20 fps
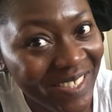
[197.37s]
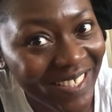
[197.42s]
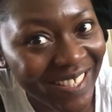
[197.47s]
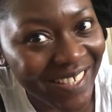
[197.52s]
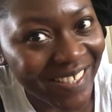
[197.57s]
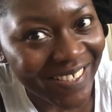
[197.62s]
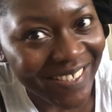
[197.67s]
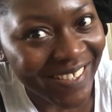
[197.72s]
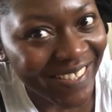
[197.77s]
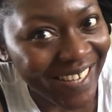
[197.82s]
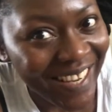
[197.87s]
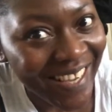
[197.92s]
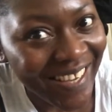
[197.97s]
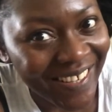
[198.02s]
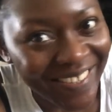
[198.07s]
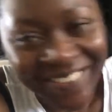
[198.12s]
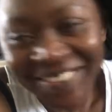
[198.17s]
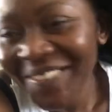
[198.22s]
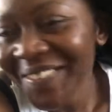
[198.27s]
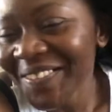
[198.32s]
tell you
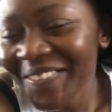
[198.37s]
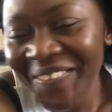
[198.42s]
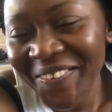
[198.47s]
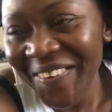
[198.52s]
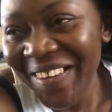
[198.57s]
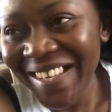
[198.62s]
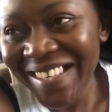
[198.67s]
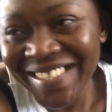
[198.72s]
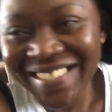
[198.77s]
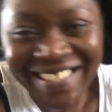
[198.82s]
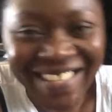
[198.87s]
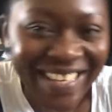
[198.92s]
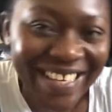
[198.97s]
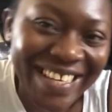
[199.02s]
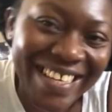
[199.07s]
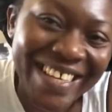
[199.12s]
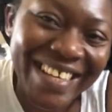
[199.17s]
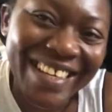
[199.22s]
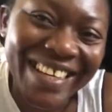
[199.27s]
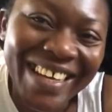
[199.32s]
now, but
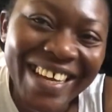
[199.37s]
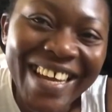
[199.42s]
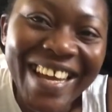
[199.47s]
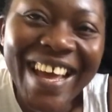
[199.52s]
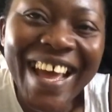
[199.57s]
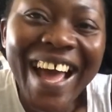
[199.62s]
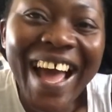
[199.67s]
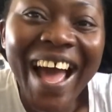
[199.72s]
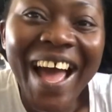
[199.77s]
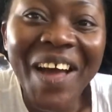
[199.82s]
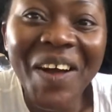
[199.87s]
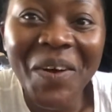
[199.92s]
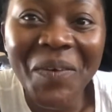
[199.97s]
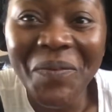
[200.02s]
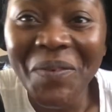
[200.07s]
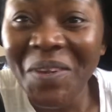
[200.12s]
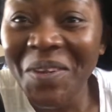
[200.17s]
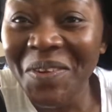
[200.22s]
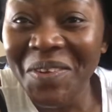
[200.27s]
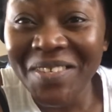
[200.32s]
I
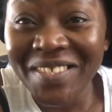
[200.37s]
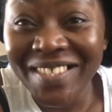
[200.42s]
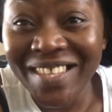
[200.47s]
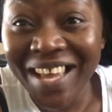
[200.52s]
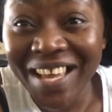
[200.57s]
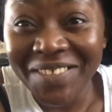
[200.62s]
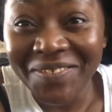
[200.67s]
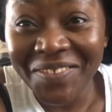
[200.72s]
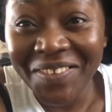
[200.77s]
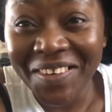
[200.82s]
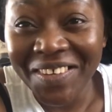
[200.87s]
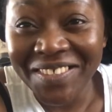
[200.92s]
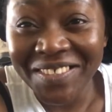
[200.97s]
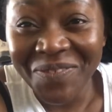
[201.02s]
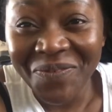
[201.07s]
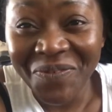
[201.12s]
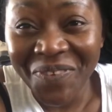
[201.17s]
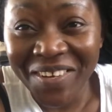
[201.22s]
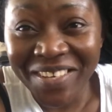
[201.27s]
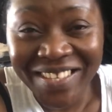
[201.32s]
hope it looks nice, because
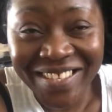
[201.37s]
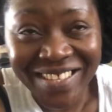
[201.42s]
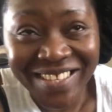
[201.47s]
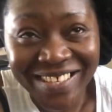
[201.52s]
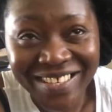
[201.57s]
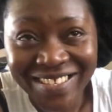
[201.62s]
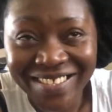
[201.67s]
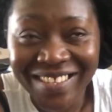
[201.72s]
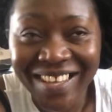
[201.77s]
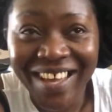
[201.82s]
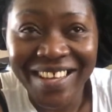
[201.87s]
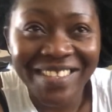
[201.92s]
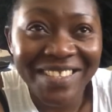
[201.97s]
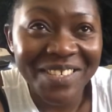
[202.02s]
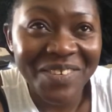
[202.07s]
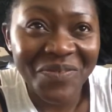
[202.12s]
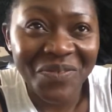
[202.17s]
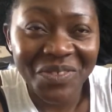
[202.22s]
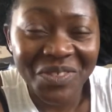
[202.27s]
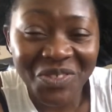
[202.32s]
the funny thing is I
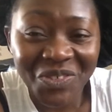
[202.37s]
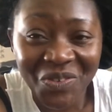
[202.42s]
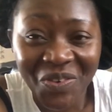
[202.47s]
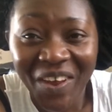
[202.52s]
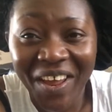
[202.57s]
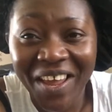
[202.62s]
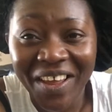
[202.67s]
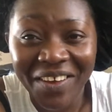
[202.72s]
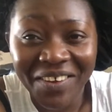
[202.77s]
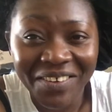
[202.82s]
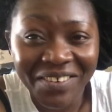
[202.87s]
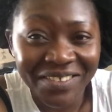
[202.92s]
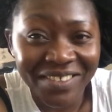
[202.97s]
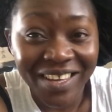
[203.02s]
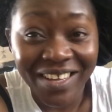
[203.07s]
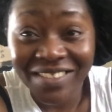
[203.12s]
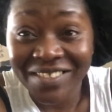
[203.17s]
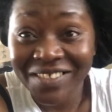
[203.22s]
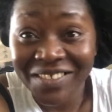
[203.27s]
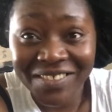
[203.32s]
didn't even try on.
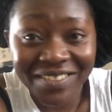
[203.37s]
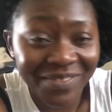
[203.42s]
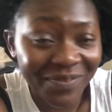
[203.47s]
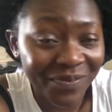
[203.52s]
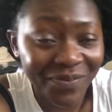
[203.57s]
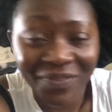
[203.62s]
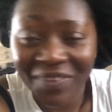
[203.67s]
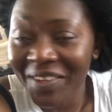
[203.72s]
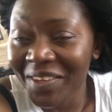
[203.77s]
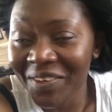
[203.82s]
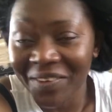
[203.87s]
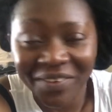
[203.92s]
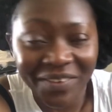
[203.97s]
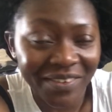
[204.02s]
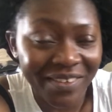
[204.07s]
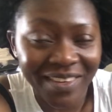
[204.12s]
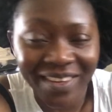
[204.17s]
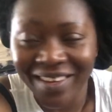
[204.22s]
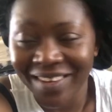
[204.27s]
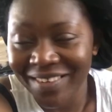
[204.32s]
I just
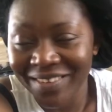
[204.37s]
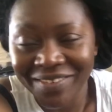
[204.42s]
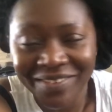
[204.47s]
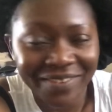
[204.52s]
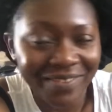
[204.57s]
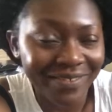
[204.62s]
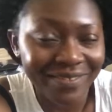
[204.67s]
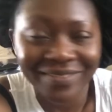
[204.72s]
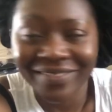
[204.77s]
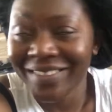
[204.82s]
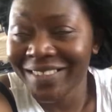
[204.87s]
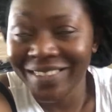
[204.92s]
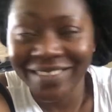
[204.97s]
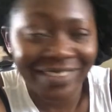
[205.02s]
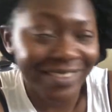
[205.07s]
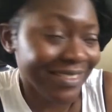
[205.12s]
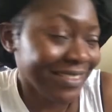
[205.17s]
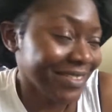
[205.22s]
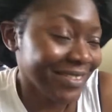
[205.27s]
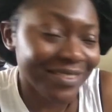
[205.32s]
figured that, you know, it
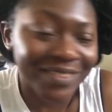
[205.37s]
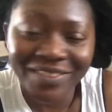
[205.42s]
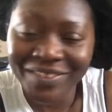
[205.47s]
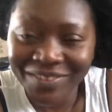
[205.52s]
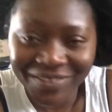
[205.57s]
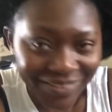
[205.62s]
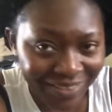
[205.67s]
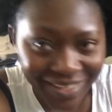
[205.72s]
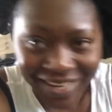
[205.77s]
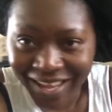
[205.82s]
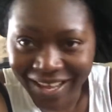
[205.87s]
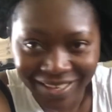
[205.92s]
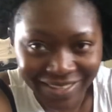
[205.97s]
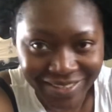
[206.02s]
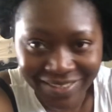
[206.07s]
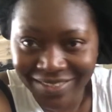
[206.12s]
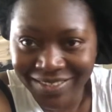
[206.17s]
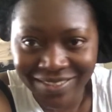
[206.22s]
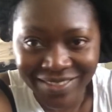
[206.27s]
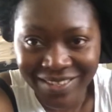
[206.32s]
should look
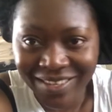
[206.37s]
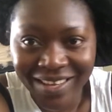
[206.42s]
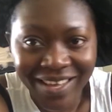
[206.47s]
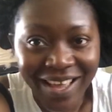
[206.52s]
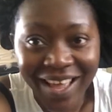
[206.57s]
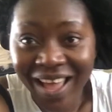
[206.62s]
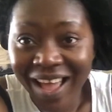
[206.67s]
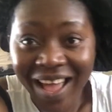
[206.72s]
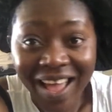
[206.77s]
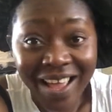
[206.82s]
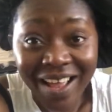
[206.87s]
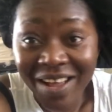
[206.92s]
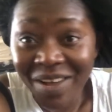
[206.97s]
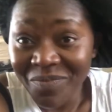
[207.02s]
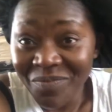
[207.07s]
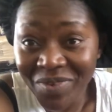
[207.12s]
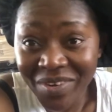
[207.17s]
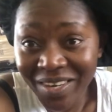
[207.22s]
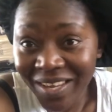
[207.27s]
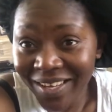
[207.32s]
nice. I
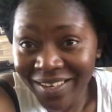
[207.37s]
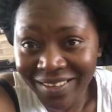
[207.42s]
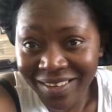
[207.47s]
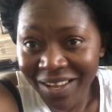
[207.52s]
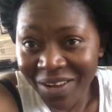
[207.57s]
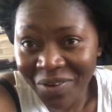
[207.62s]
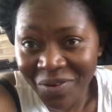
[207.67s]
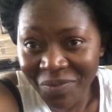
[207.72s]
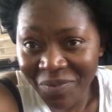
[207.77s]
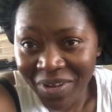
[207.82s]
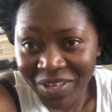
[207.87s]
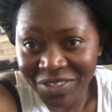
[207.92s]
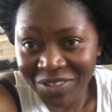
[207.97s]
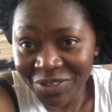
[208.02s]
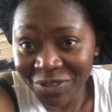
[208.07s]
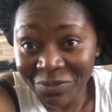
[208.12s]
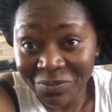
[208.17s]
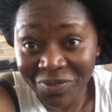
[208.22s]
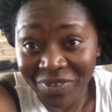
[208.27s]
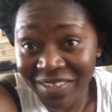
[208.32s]
can be like that with my
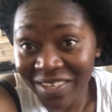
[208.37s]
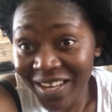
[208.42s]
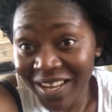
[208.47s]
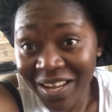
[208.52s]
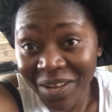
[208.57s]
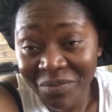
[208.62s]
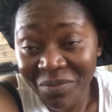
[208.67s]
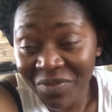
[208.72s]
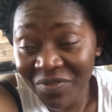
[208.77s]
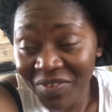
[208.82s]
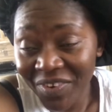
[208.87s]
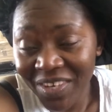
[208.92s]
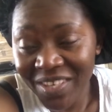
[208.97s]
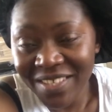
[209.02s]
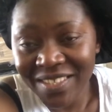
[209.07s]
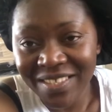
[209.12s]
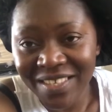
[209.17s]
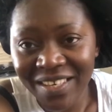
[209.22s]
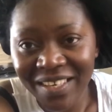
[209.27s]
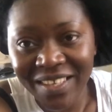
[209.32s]
shopping. I can be
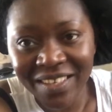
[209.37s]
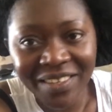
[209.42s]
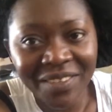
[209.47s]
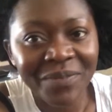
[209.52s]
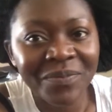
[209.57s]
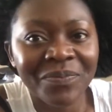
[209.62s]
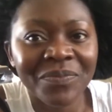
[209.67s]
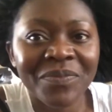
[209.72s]
really silly.